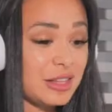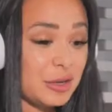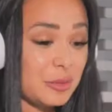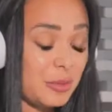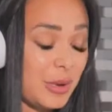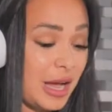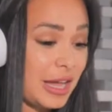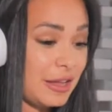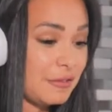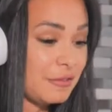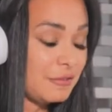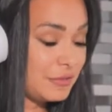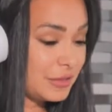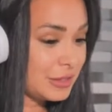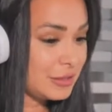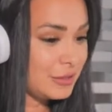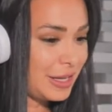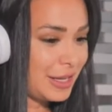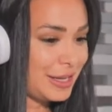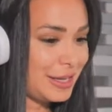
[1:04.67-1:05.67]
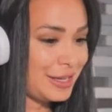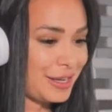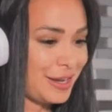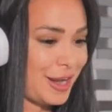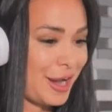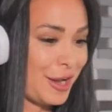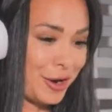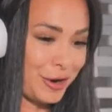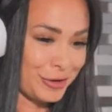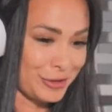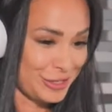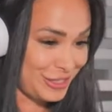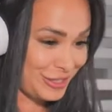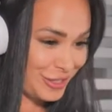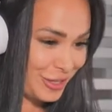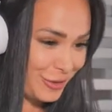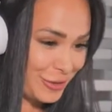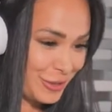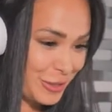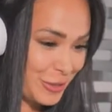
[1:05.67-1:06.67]
Kaleb, I feel like I
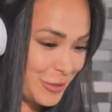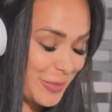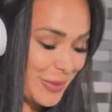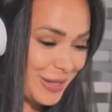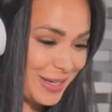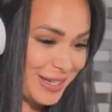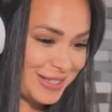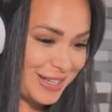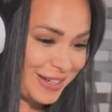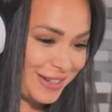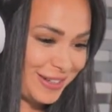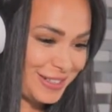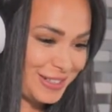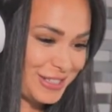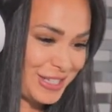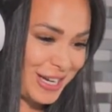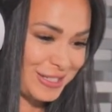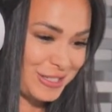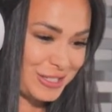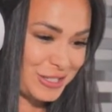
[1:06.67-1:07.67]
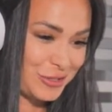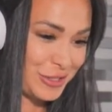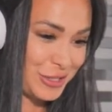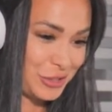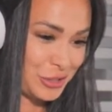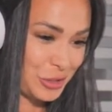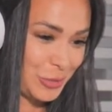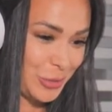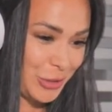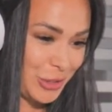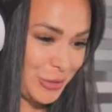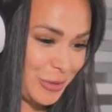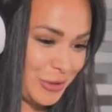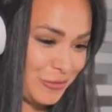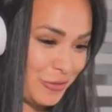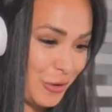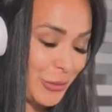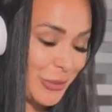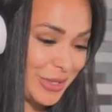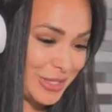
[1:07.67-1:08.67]
already know you because I got a chance to read your book
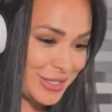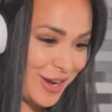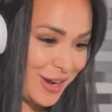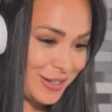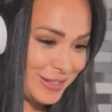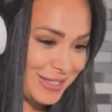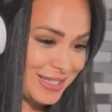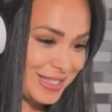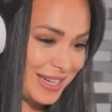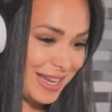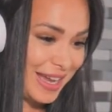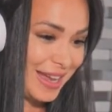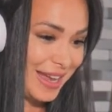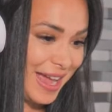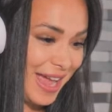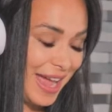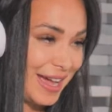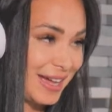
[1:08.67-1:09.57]
before we talked today.